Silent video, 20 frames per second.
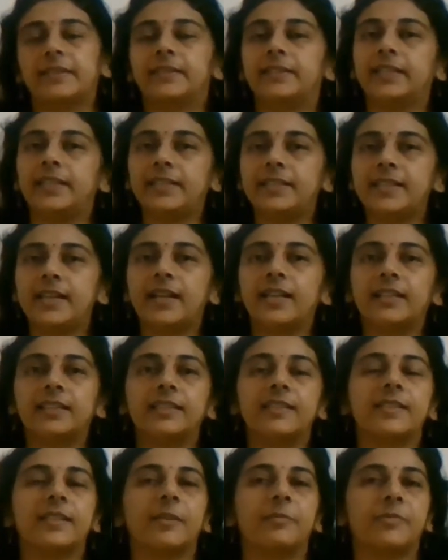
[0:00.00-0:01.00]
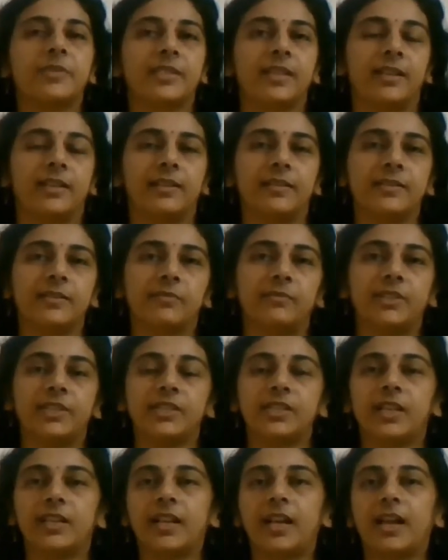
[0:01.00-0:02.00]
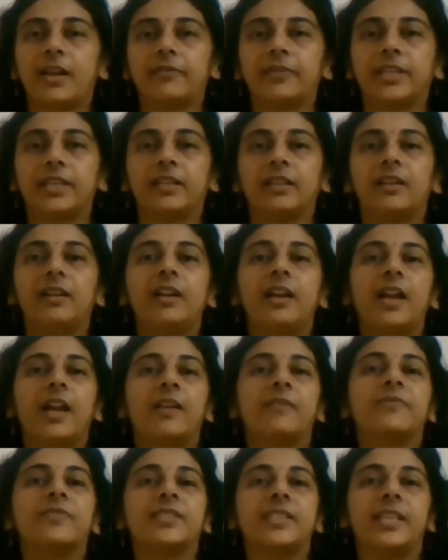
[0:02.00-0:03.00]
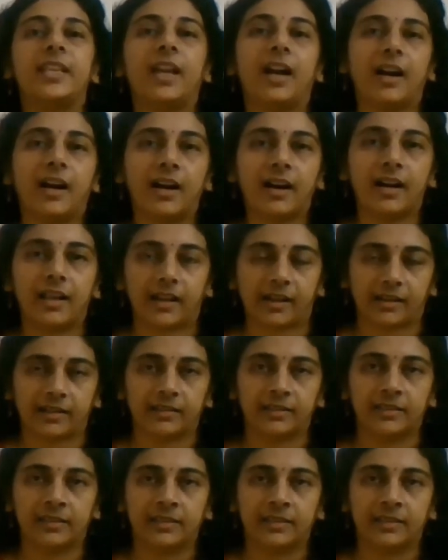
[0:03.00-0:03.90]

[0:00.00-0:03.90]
These are the some cells which are having a FCR.